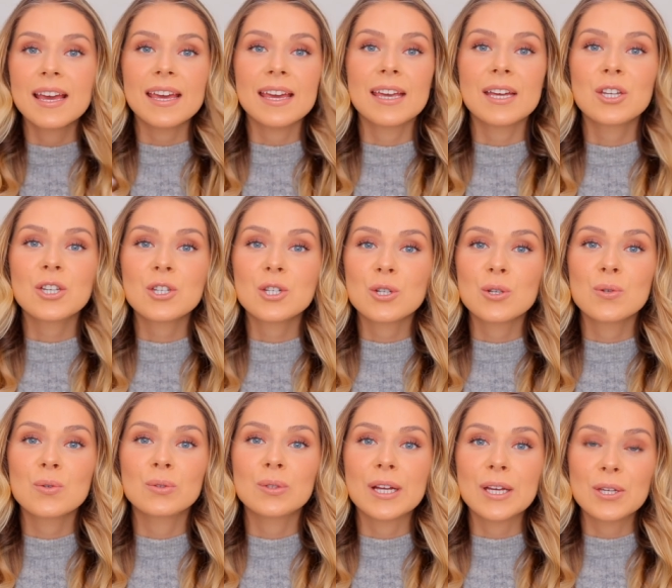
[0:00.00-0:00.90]
and
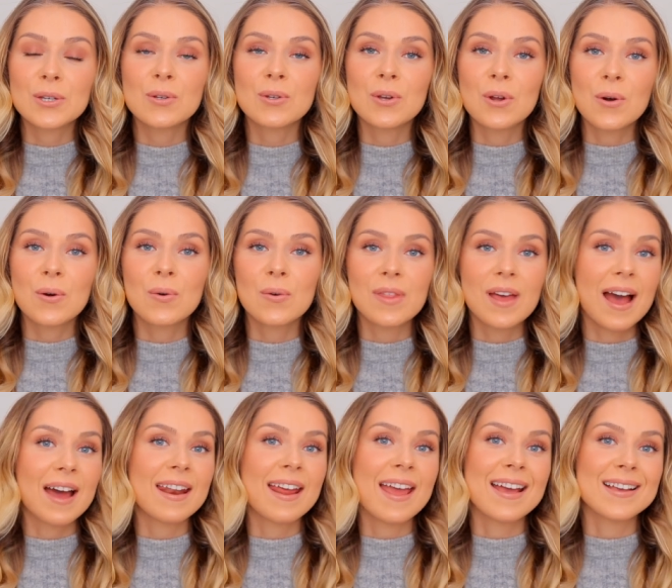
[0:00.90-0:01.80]
to let you know
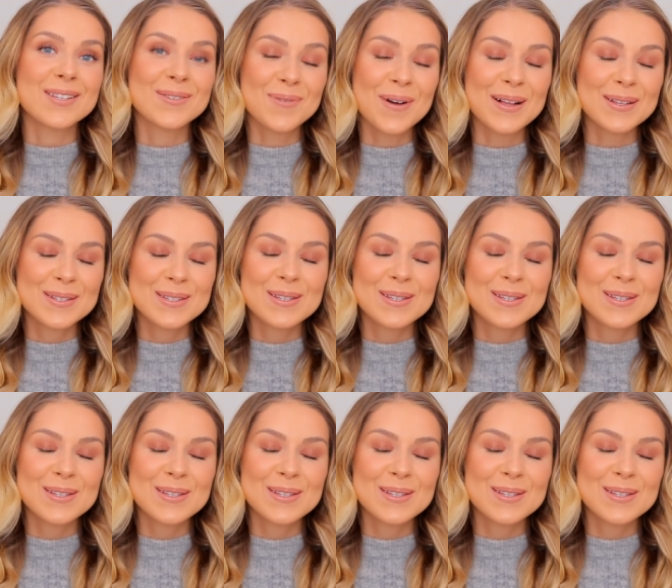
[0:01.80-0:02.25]
that as well.